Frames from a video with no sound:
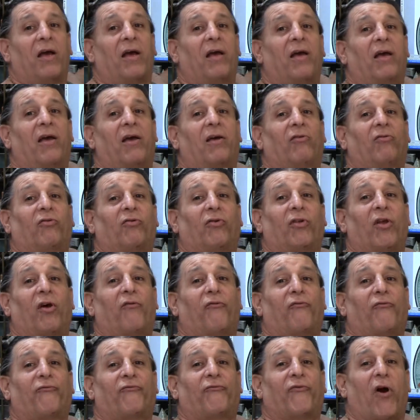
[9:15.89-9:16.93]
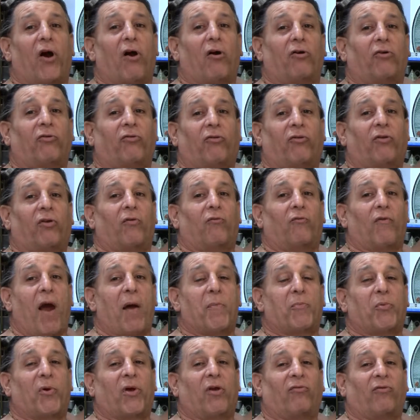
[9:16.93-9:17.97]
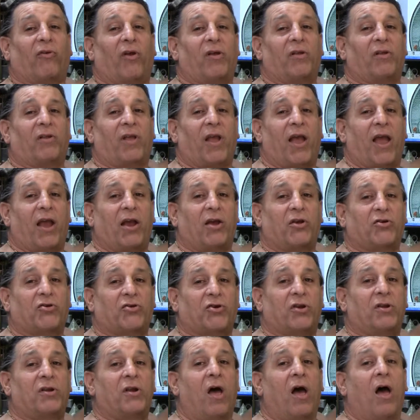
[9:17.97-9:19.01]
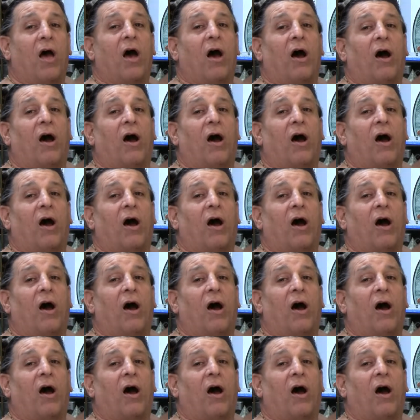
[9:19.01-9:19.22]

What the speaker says: is the first representation